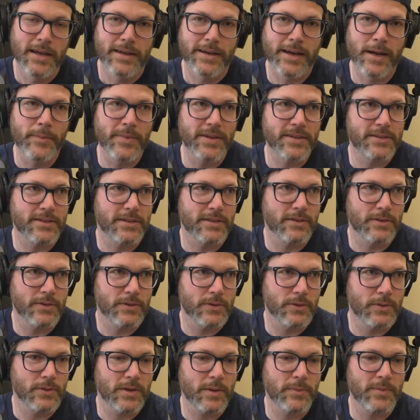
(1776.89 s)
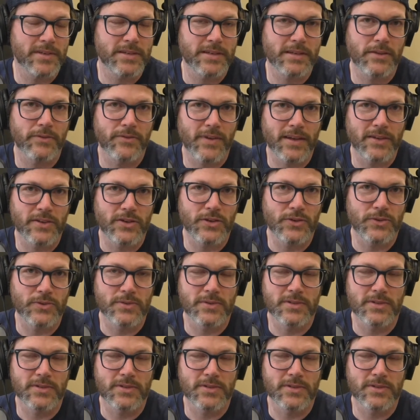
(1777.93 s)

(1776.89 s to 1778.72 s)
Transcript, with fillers: Come into come into the venues.